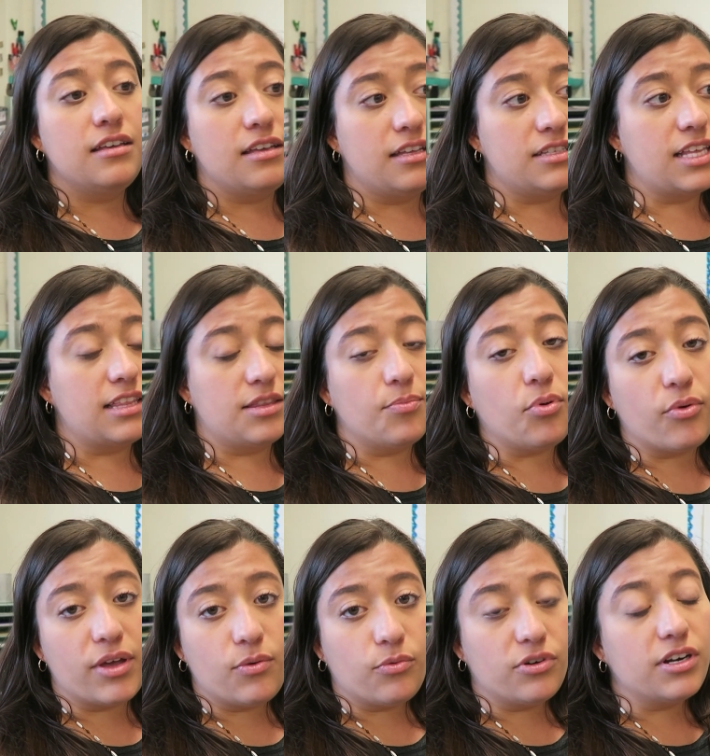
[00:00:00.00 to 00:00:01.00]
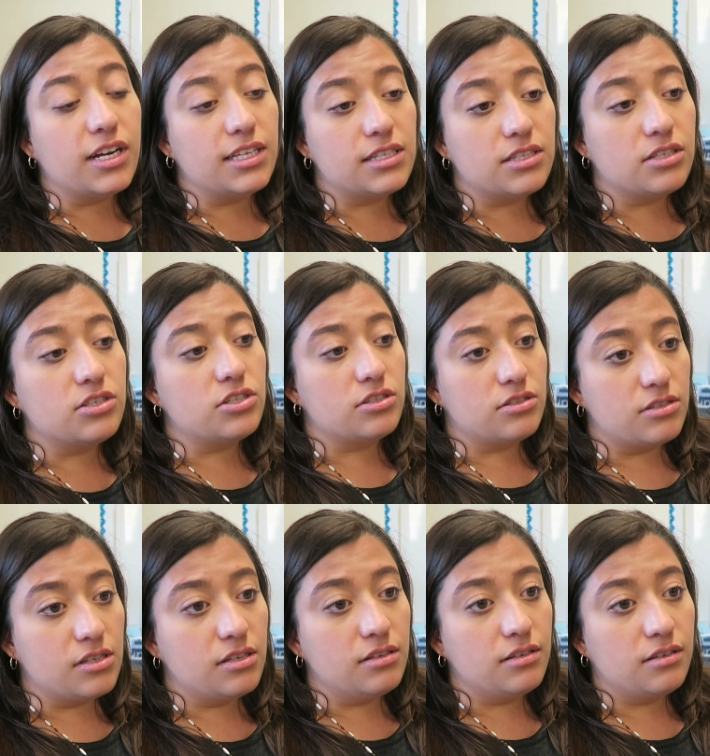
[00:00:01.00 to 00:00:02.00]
It's at the point where it needs to just